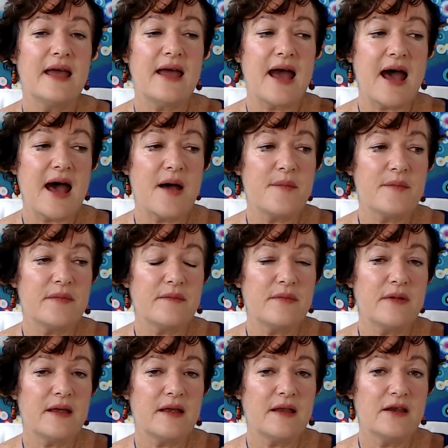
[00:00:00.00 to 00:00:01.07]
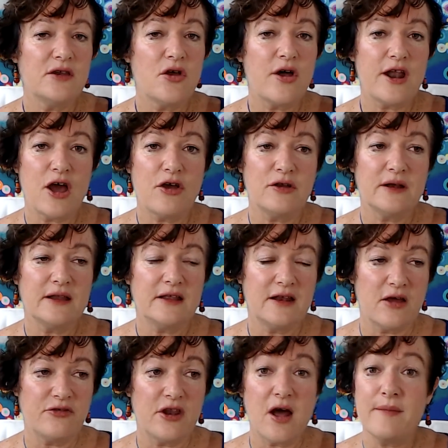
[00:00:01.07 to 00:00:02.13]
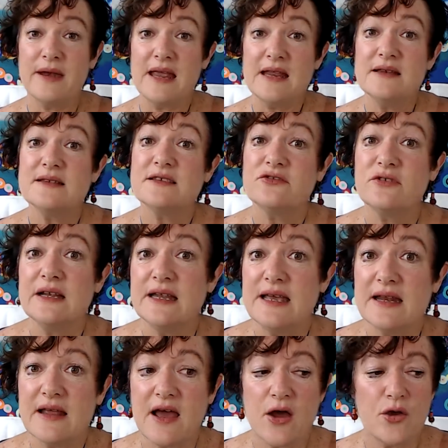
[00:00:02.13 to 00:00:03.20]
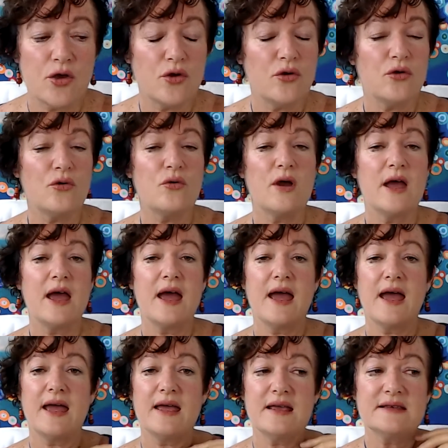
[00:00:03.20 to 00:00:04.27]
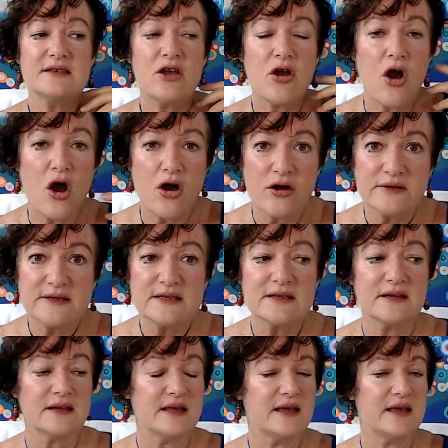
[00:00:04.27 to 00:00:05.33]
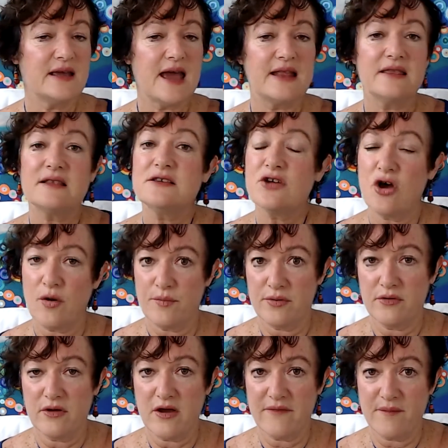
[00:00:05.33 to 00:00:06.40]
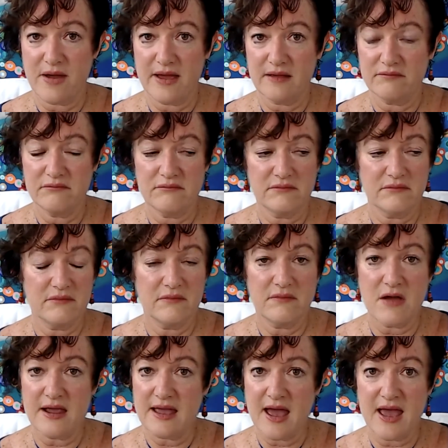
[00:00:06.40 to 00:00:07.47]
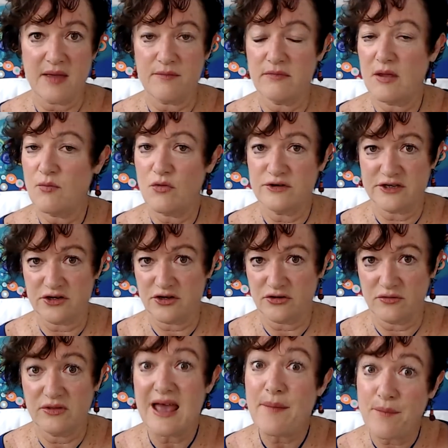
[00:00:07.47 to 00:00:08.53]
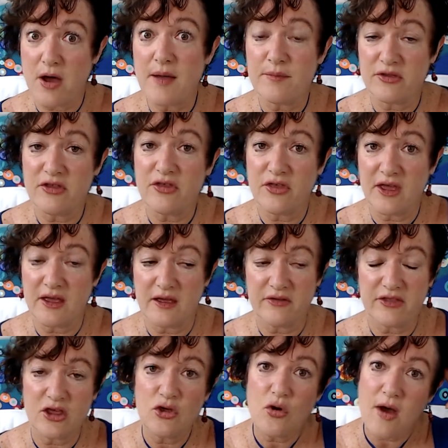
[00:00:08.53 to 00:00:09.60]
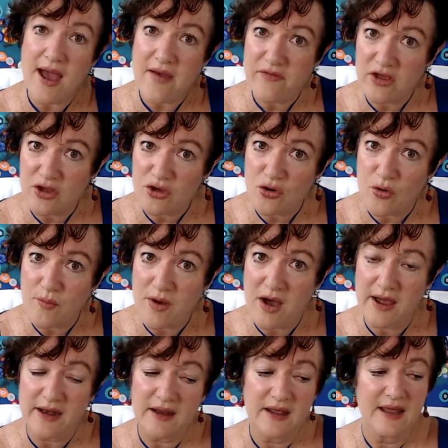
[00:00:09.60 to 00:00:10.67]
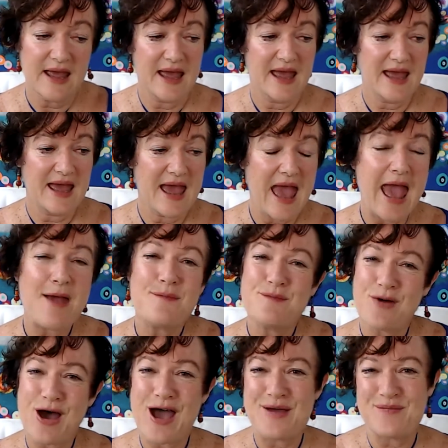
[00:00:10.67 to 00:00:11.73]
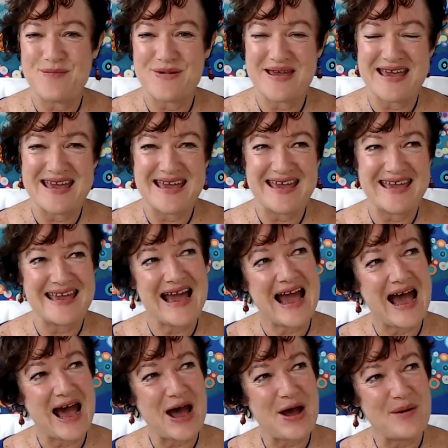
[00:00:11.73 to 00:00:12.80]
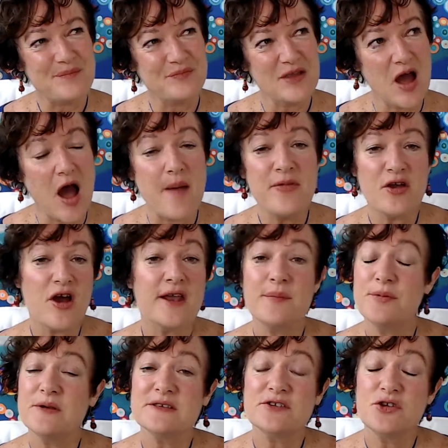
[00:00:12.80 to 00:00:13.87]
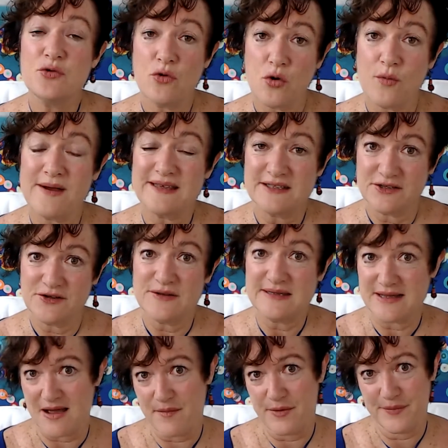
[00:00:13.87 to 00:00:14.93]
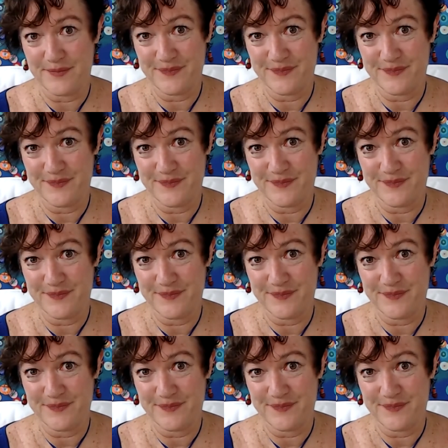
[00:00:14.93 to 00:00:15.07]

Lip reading: not only, that I'm an industry leader who is constantly at the top of my game in what's new. That might be the thing that you're having in your mind. It might be, I'm the kind of person who always turns up.